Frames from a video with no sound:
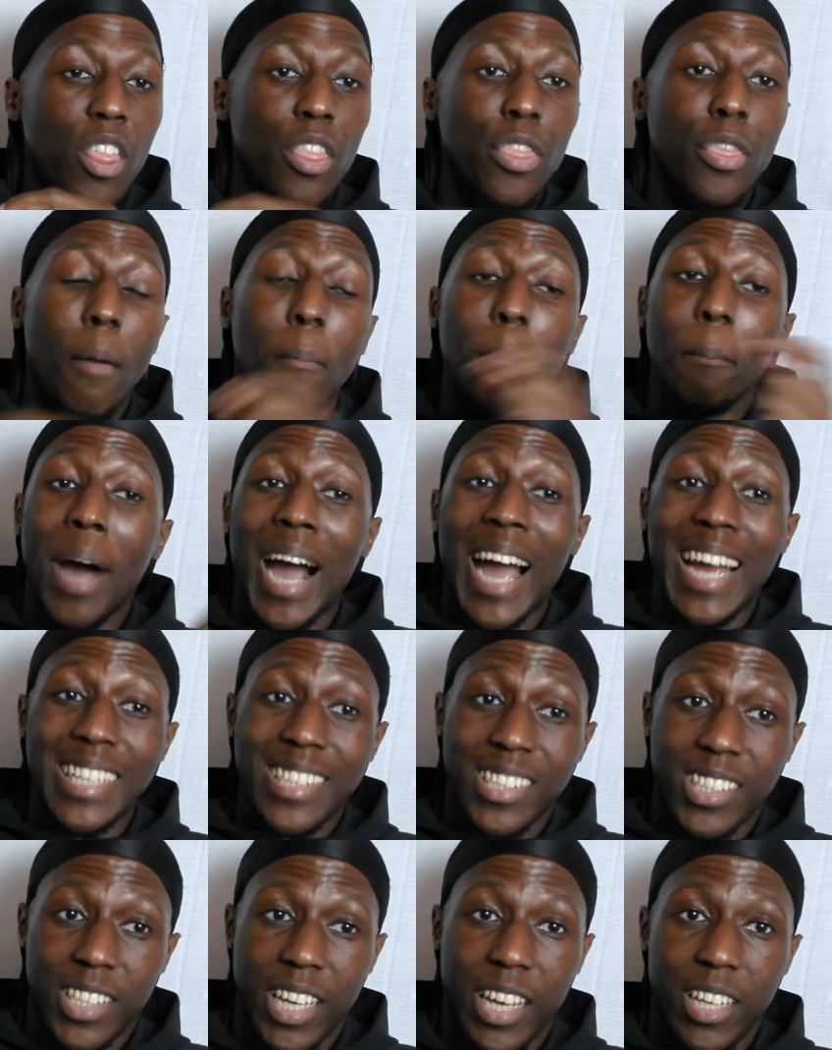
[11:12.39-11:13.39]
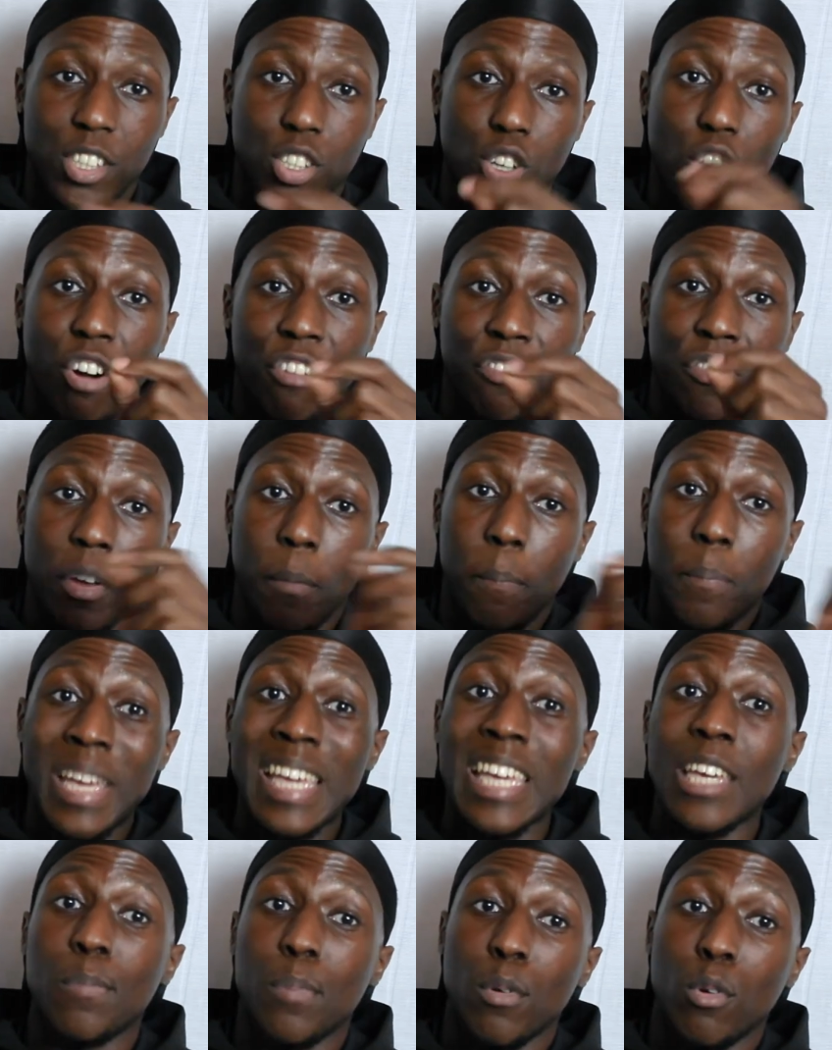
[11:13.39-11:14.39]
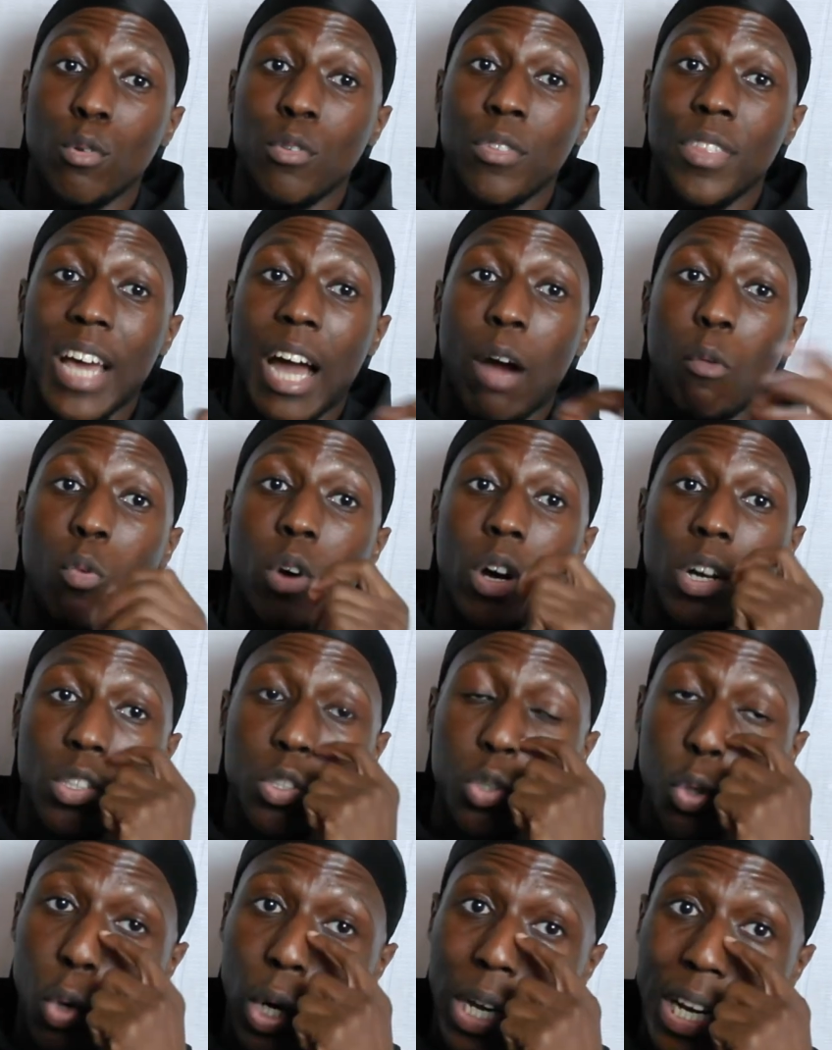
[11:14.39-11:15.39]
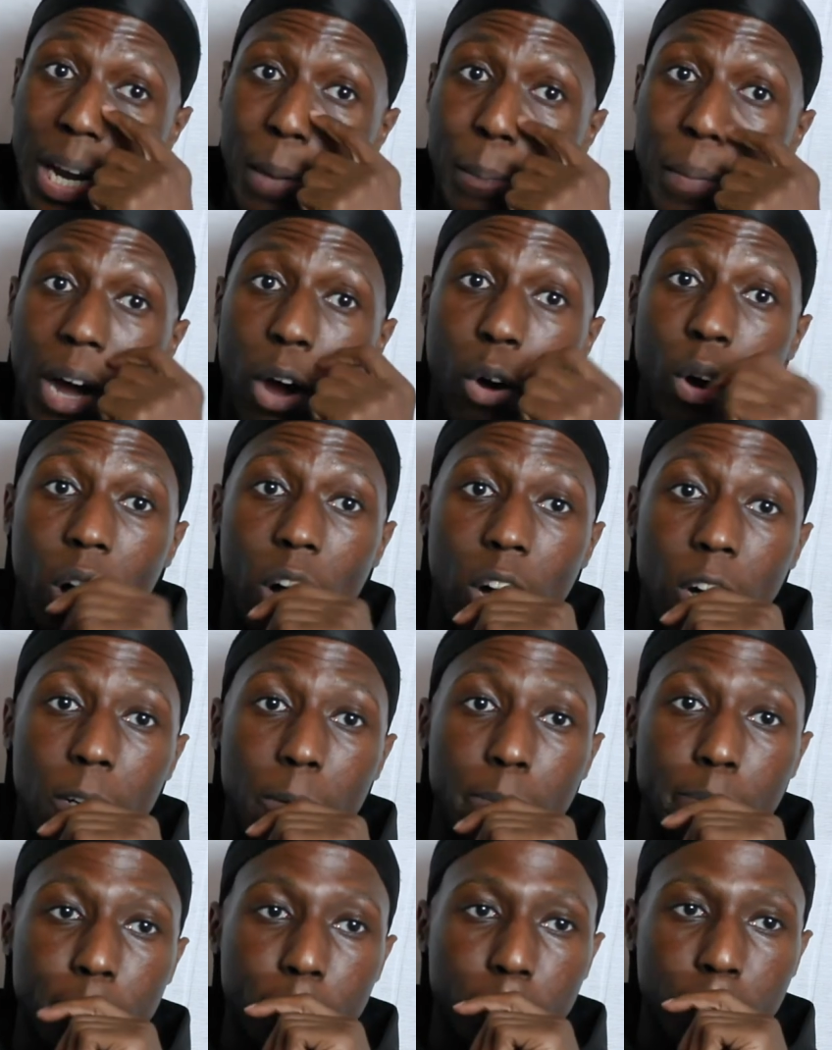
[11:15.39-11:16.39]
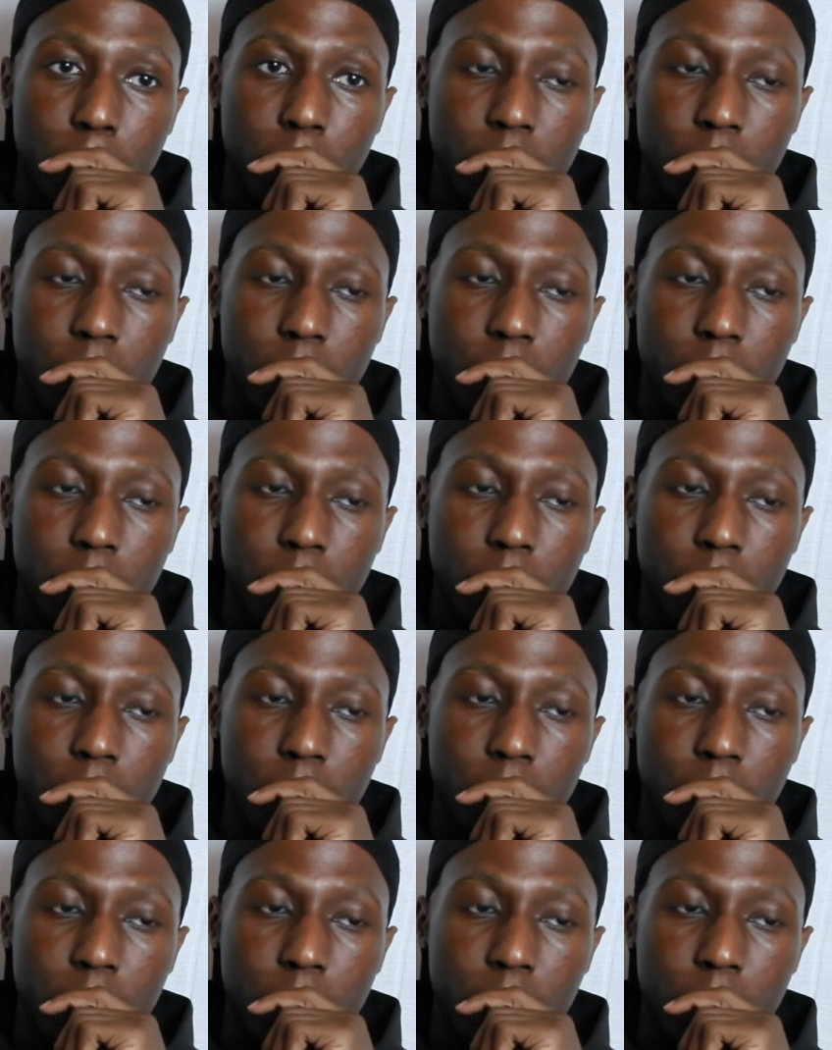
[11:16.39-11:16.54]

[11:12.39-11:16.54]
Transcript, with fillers: the mindsets of the people that were talking about um